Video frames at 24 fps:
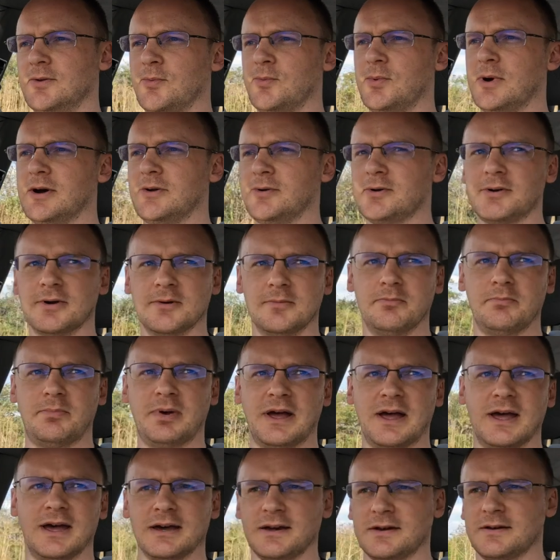welcome
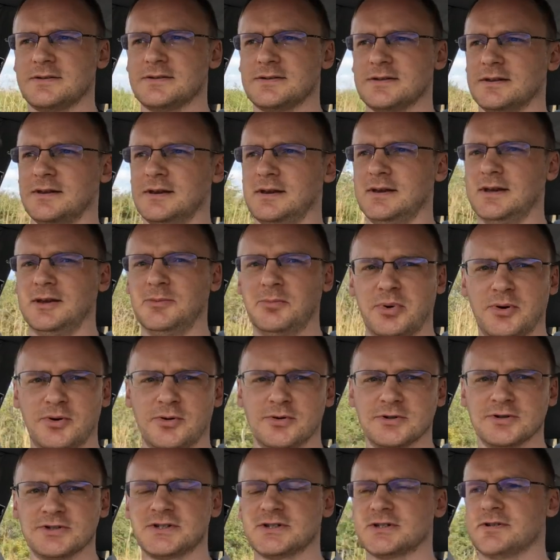back to the
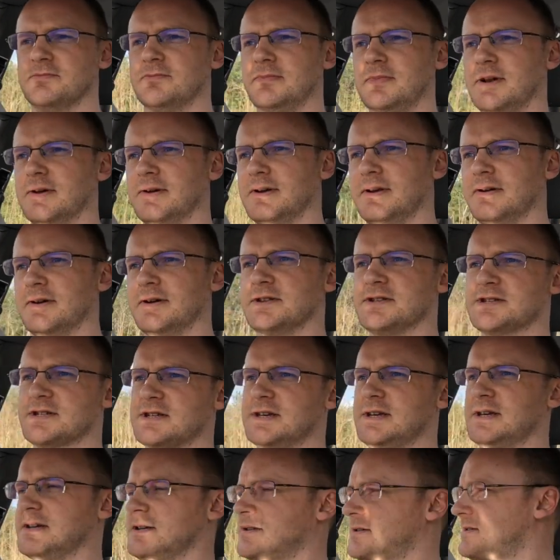Porsche
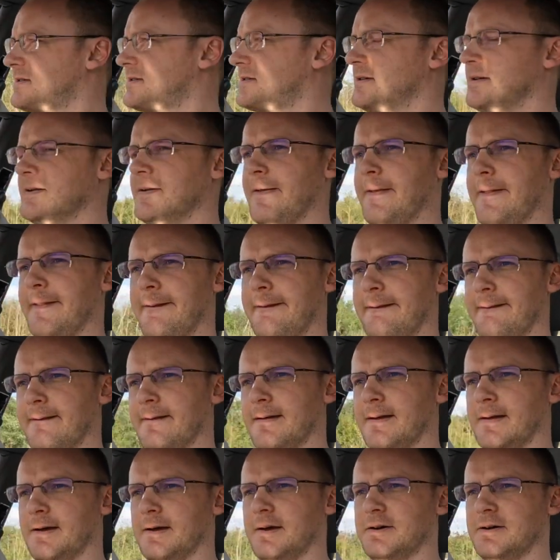996
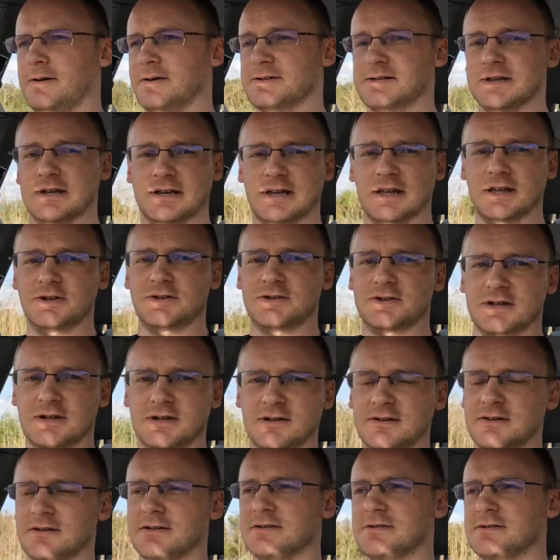Hartech
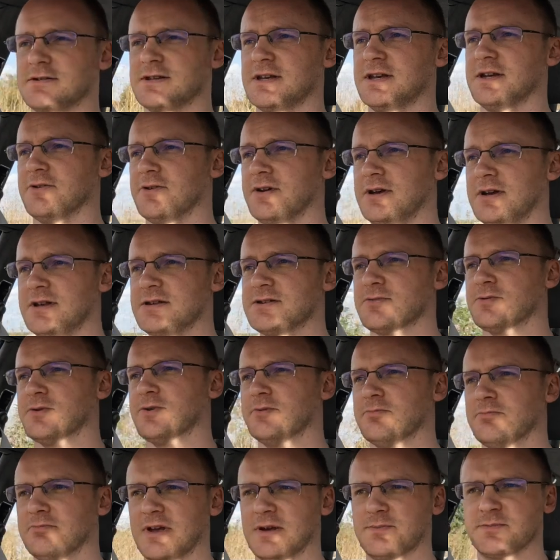engine series. We're
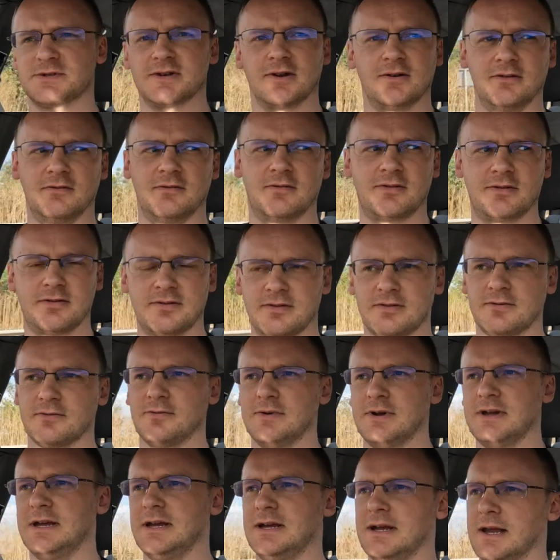on episode
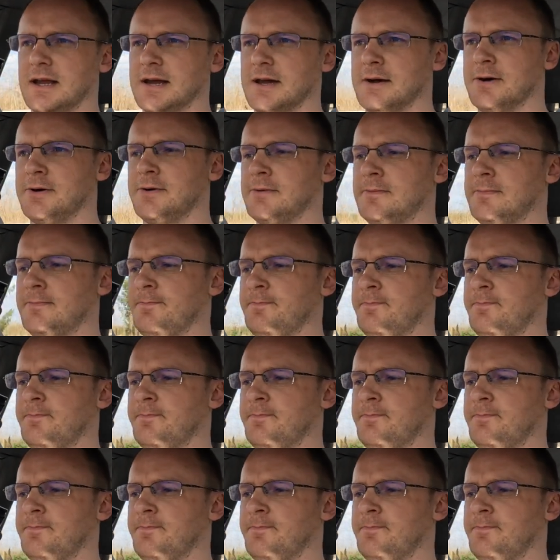3 now.